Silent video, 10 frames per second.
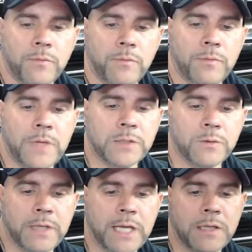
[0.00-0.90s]
that's
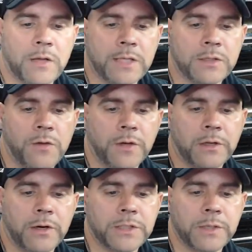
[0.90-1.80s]
all the
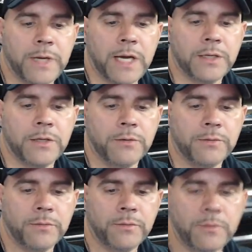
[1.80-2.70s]
clearancing we had to do.
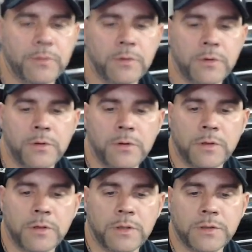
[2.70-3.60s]

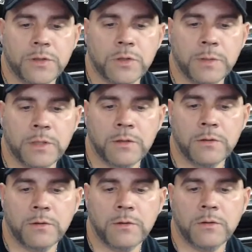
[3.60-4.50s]
Is it zooming?
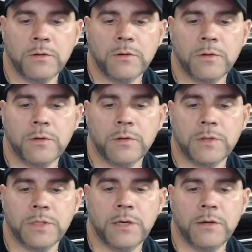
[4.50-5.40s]

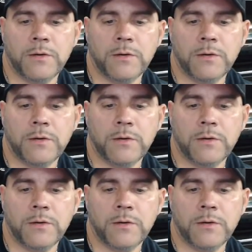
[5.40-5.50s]
See it?